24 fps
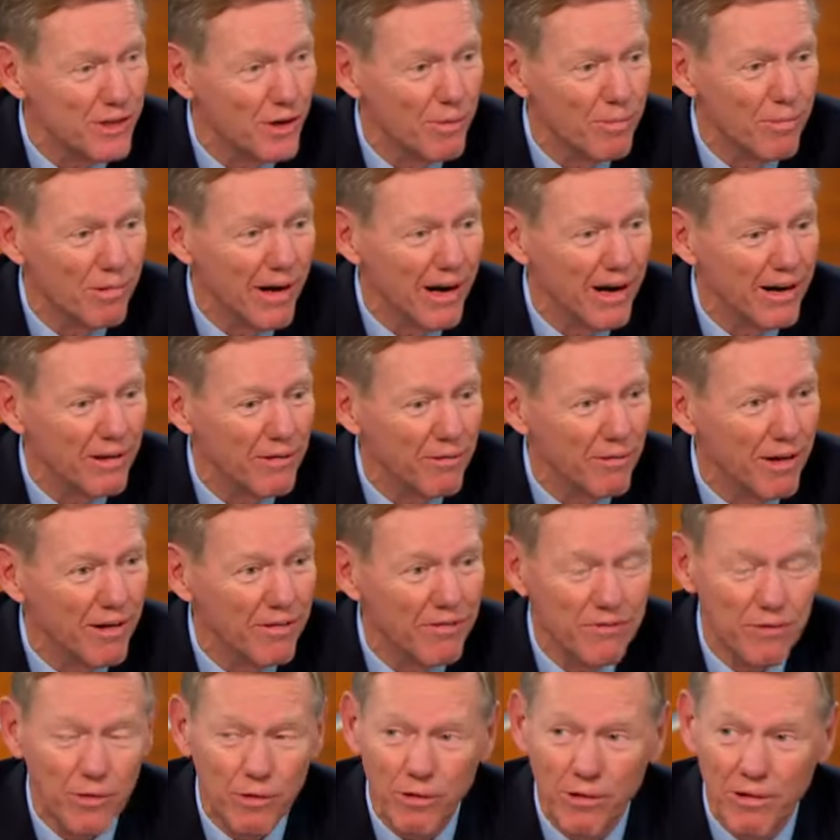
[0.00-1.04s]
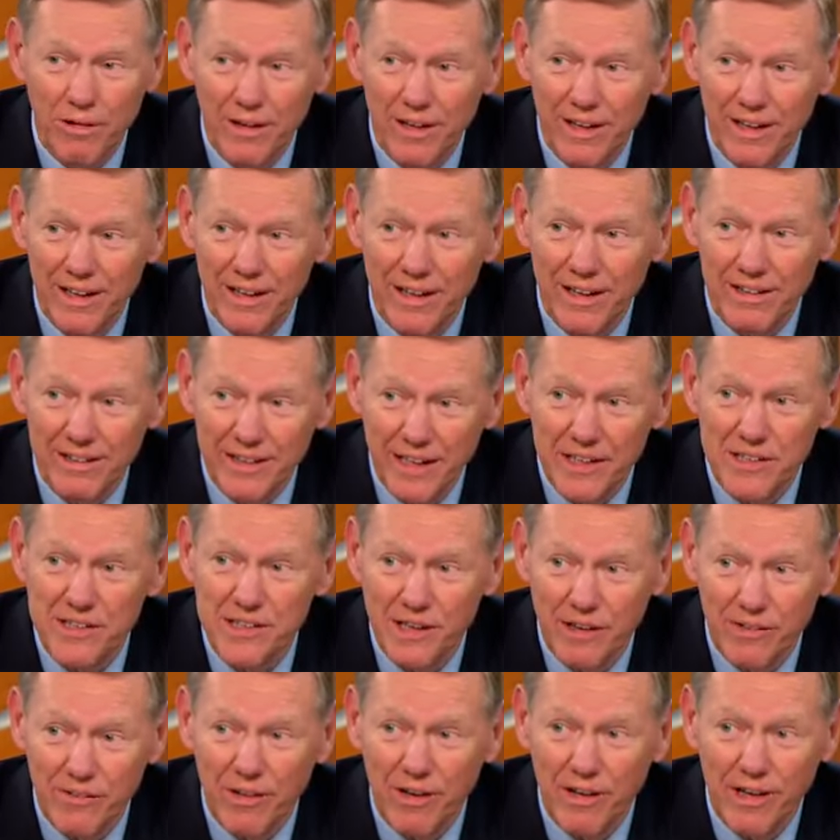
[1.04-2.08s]
so proud of the way Ford takes
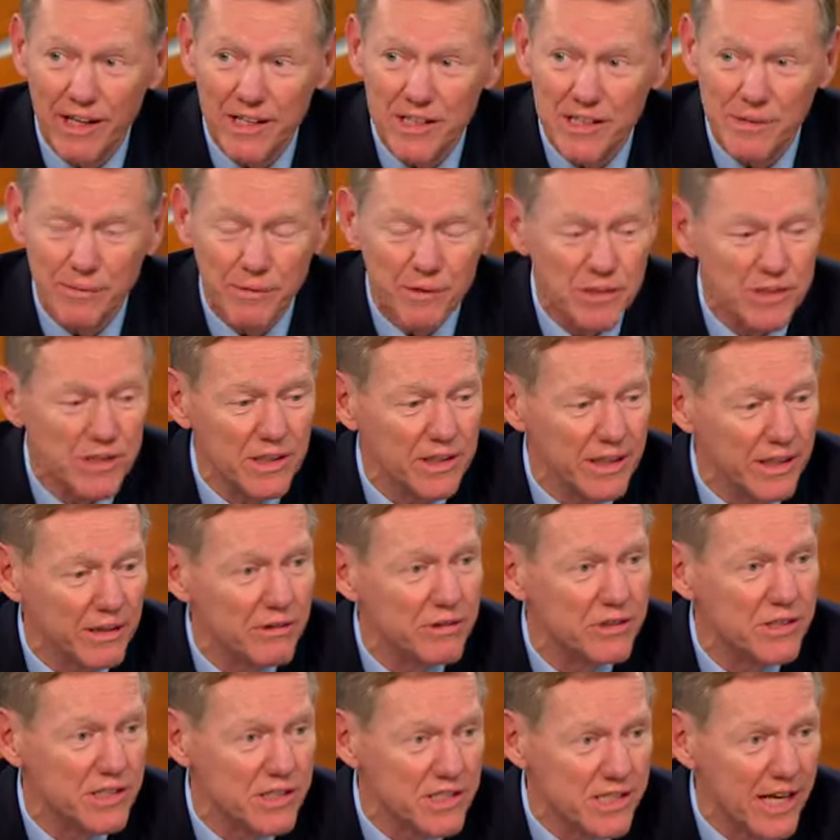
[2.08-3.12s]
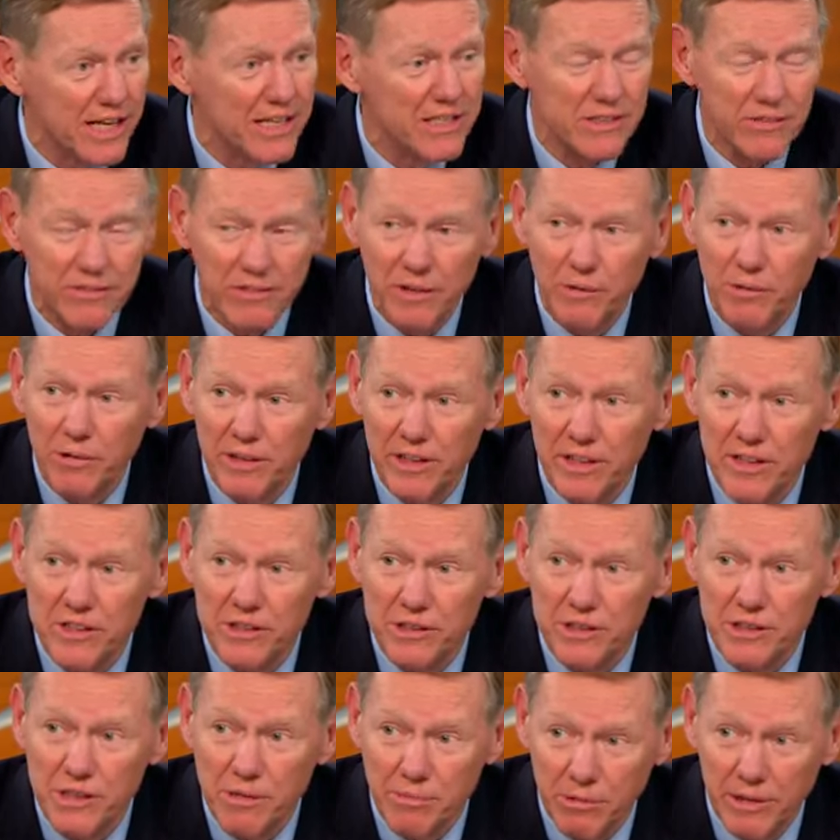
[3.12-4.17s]
care of our customers and deals decisively with
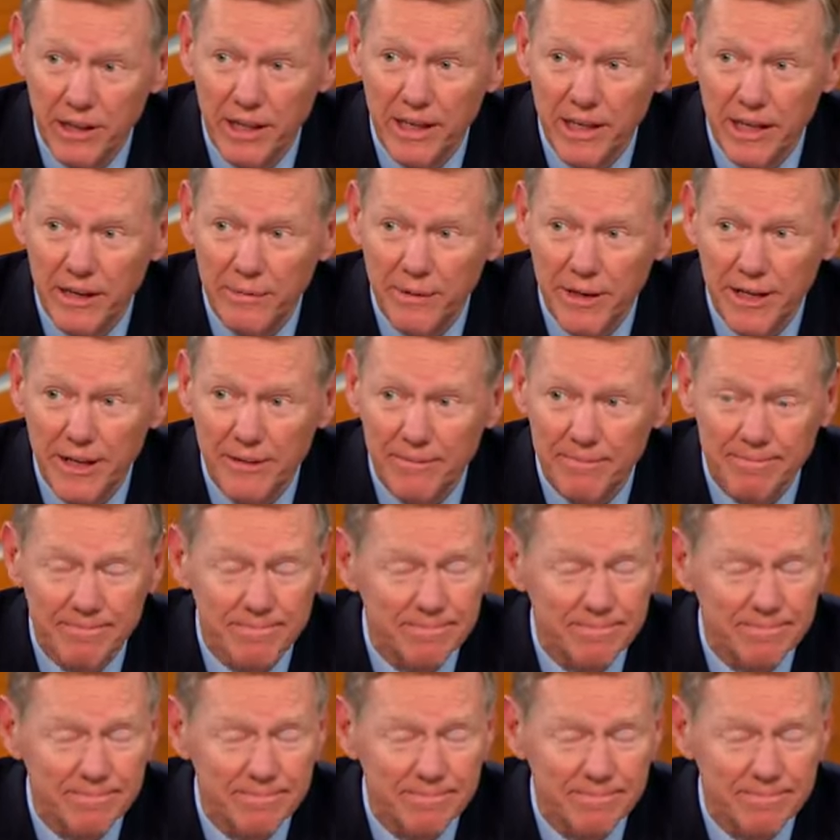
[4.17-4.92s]
issues that when they come up.